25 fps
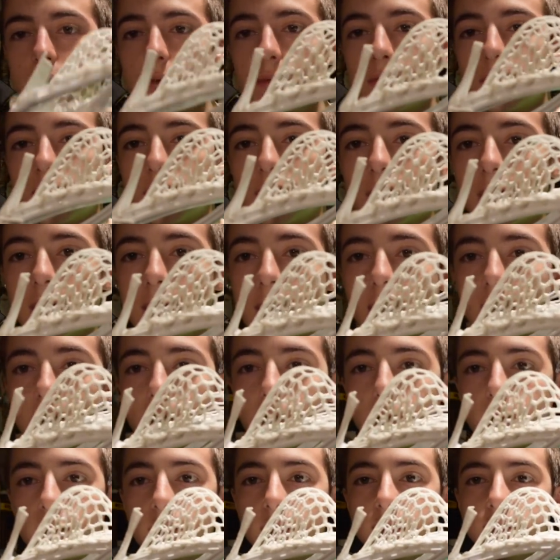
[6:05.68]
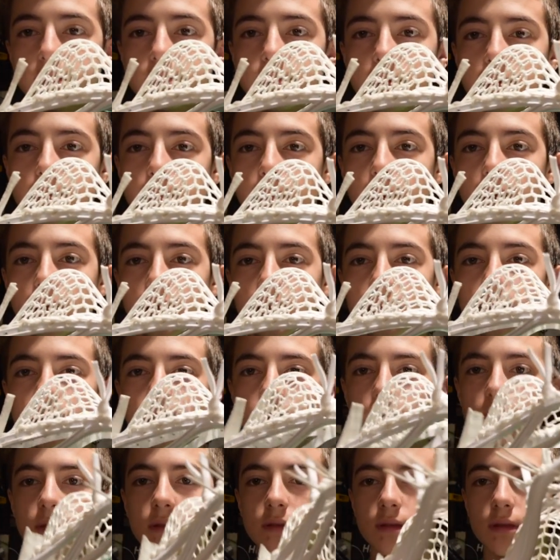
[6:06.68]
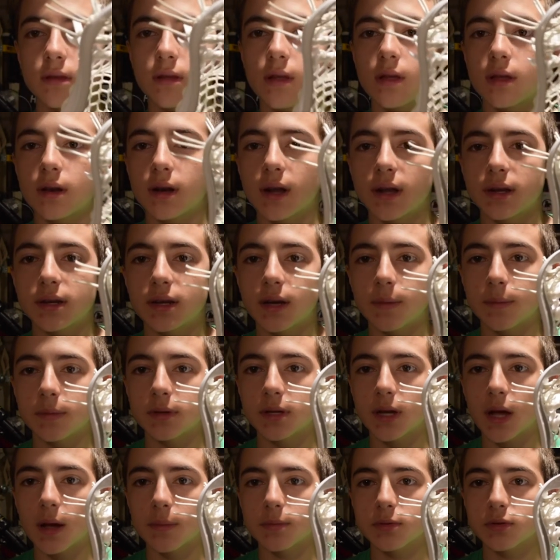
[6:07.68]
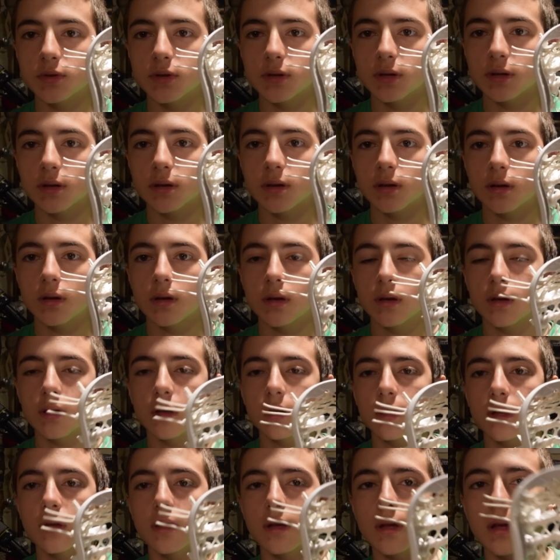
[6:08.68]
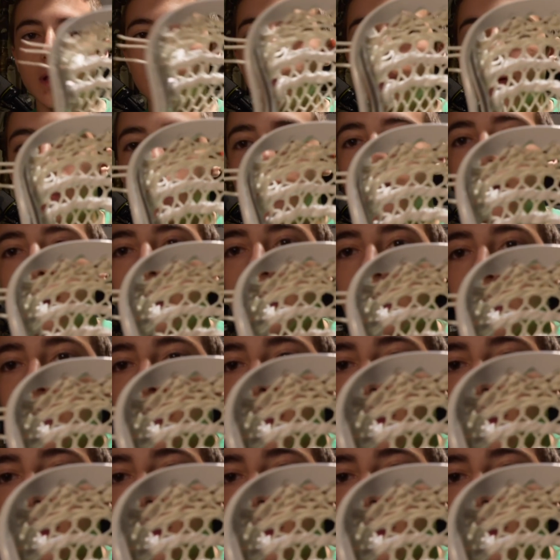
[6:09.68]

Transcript: with a really nice mid pocket, 9-diamond top string. You